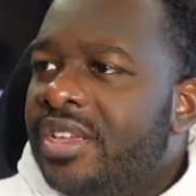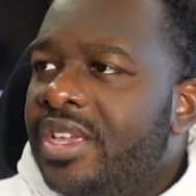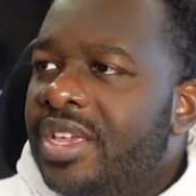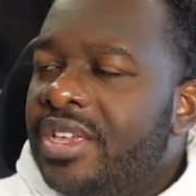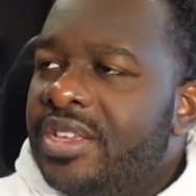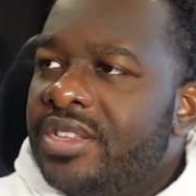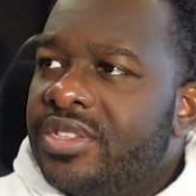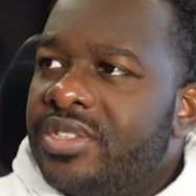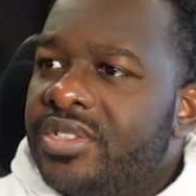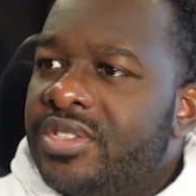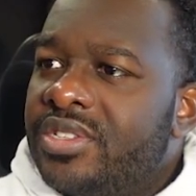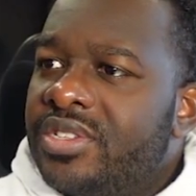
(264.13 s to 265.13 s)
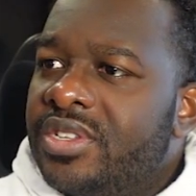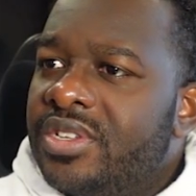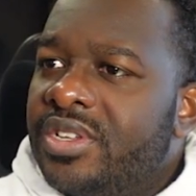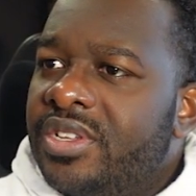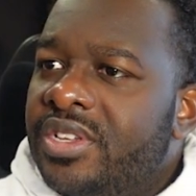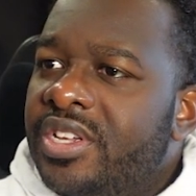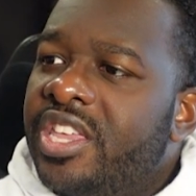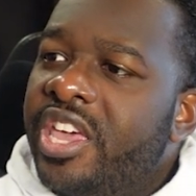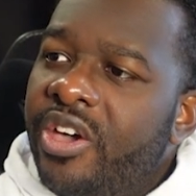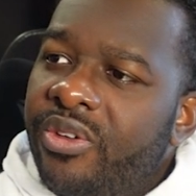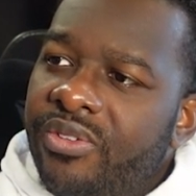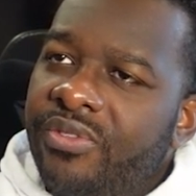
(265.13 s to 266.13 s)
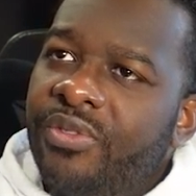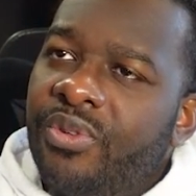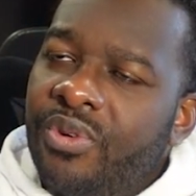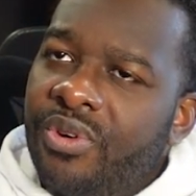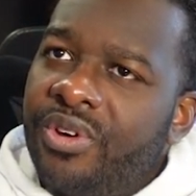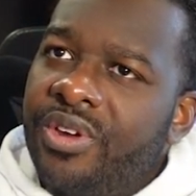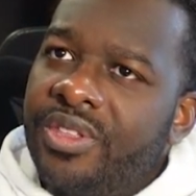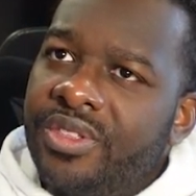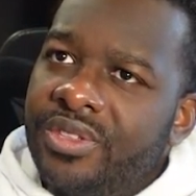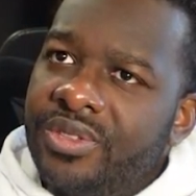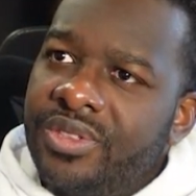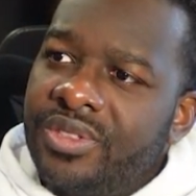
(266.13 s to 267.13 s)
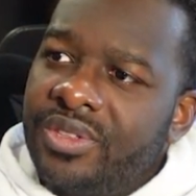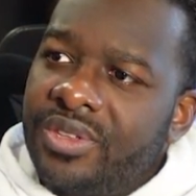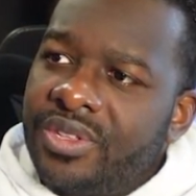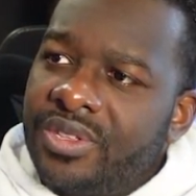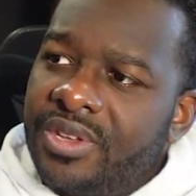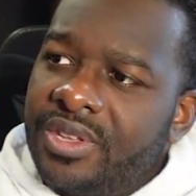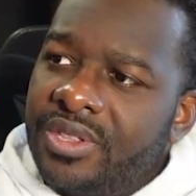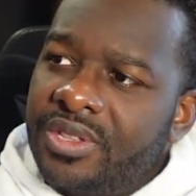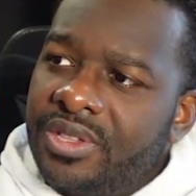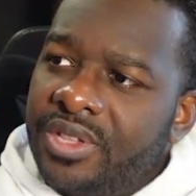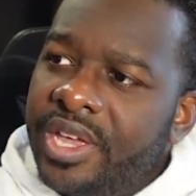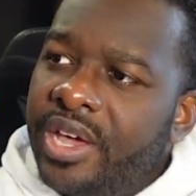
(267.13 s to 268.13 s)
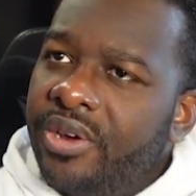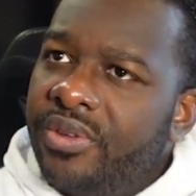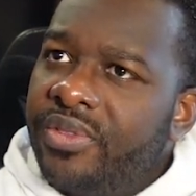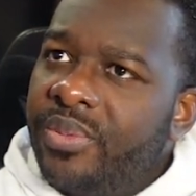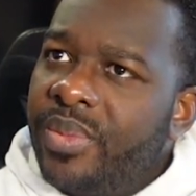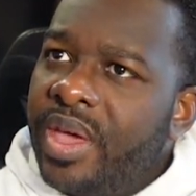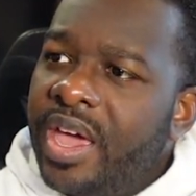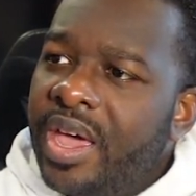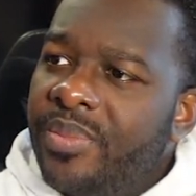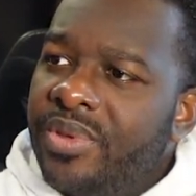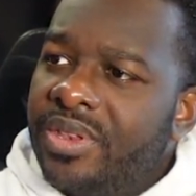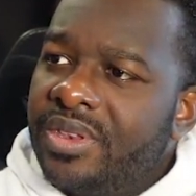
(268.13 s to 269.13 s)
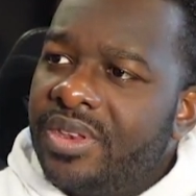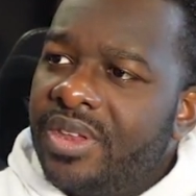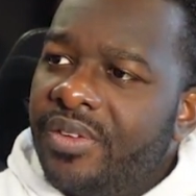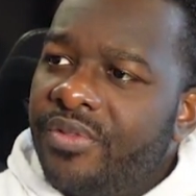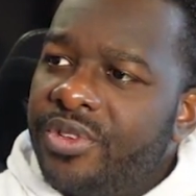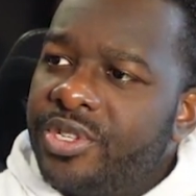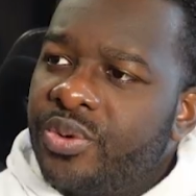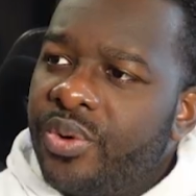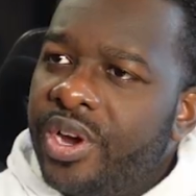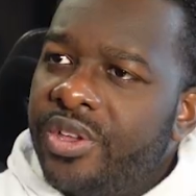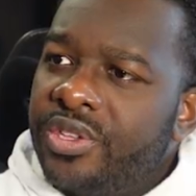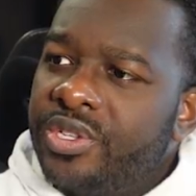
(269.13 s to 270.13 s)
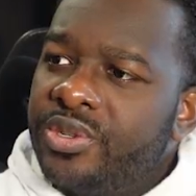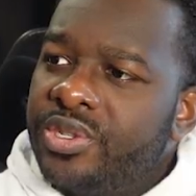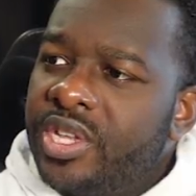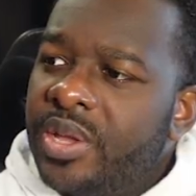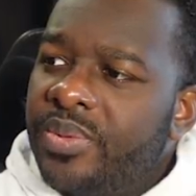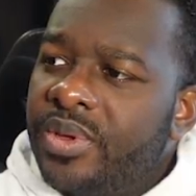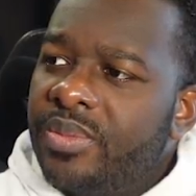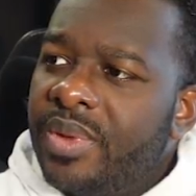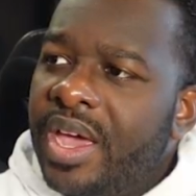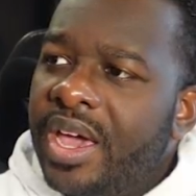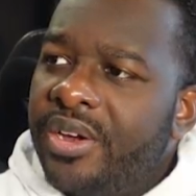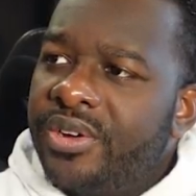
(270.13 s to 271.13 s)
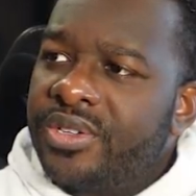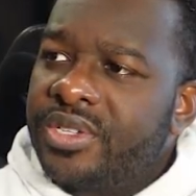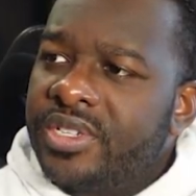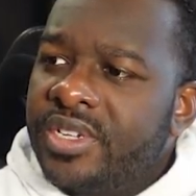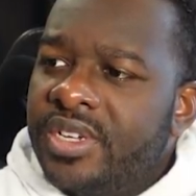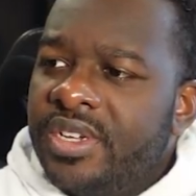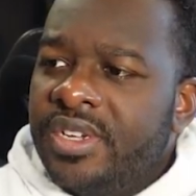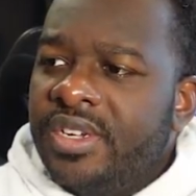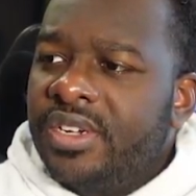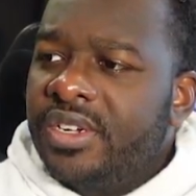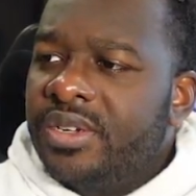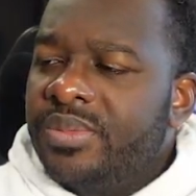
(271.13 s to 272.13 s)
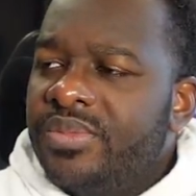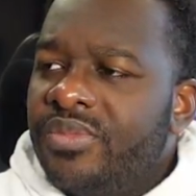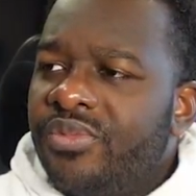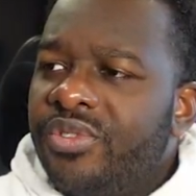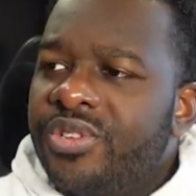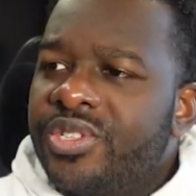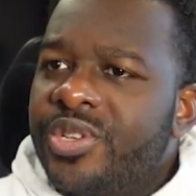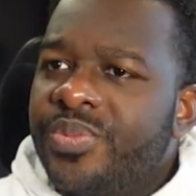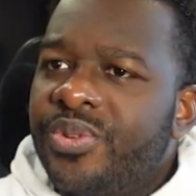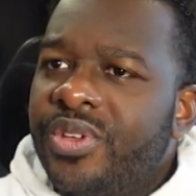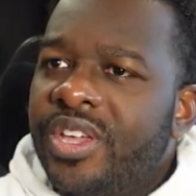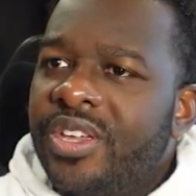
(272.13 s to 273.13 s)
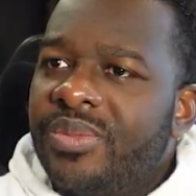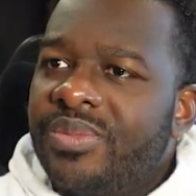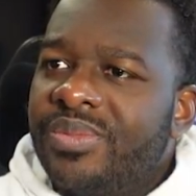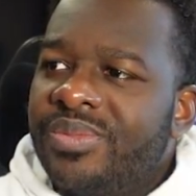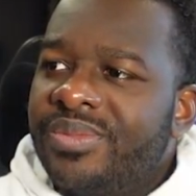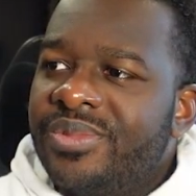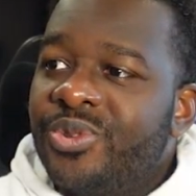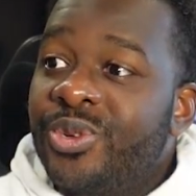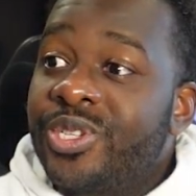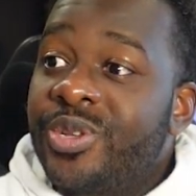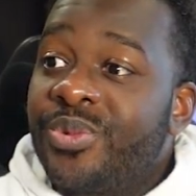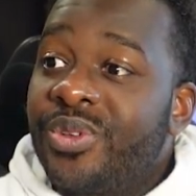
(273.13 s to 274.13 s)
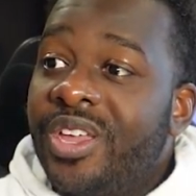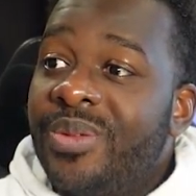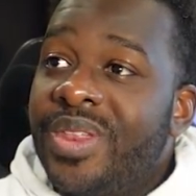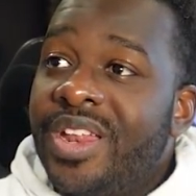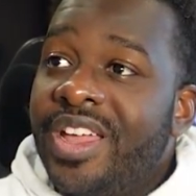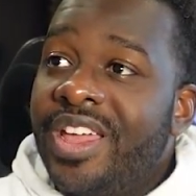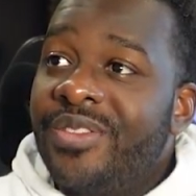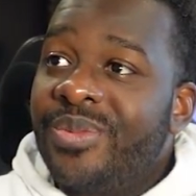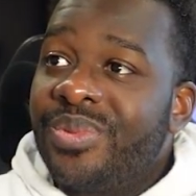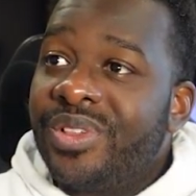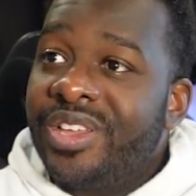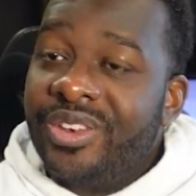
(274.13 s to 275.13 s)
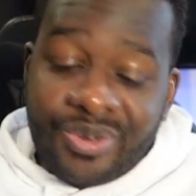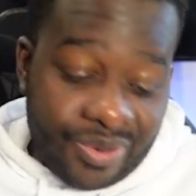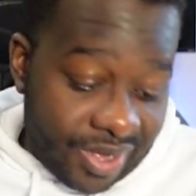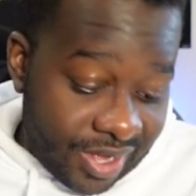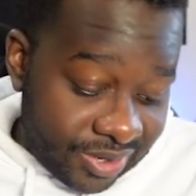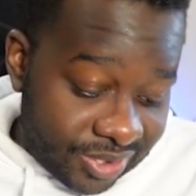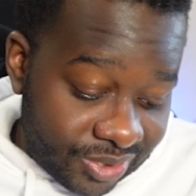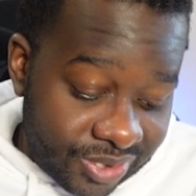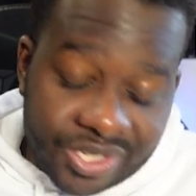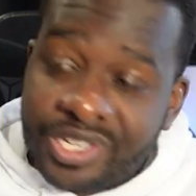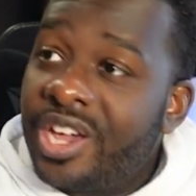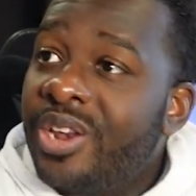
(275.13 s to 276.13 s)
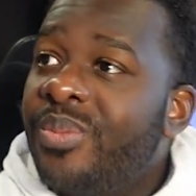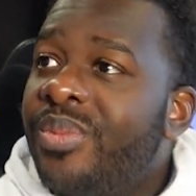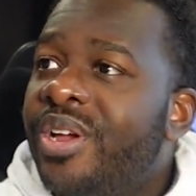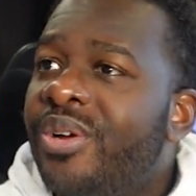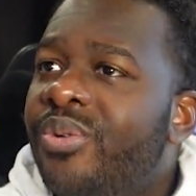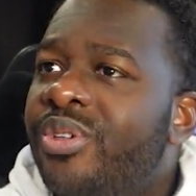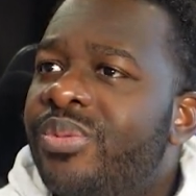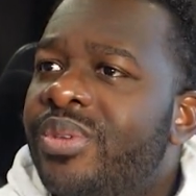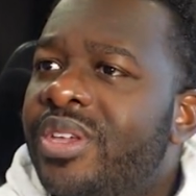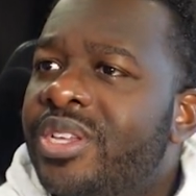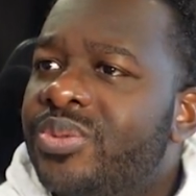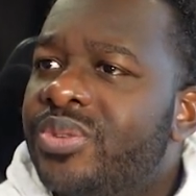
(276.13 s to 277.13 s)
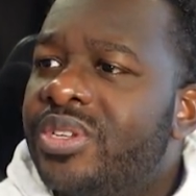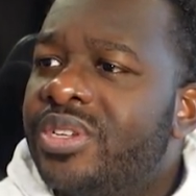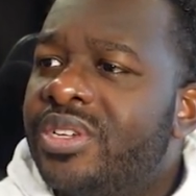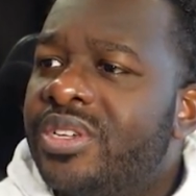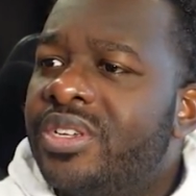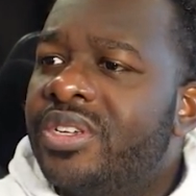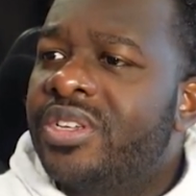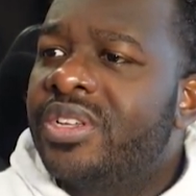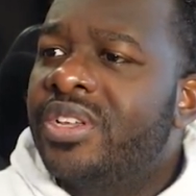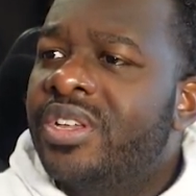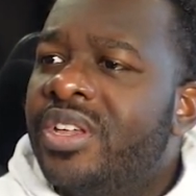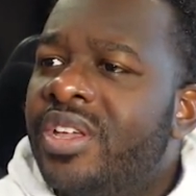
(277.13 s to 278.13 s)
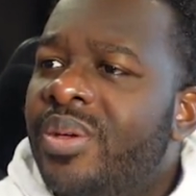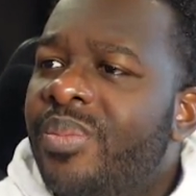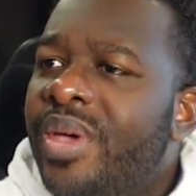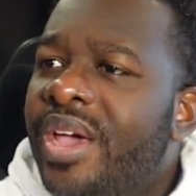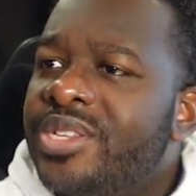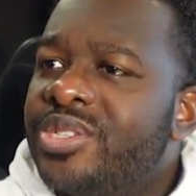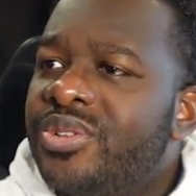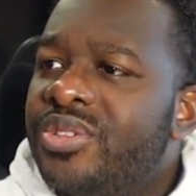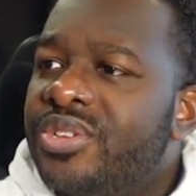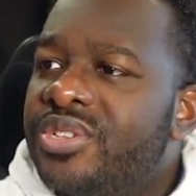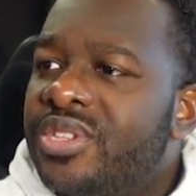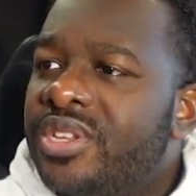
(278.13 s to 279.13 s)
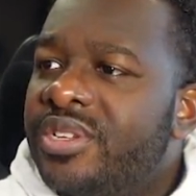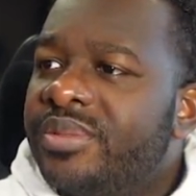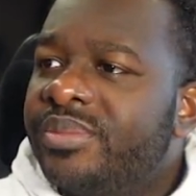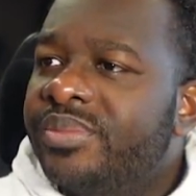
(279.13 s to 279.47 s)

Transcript: is accounted for in the layout of the map, and every square that you step in matters. Real simple game. It's a real simple game that I haven't played in a while, so just kind of bear with me as we master this thing.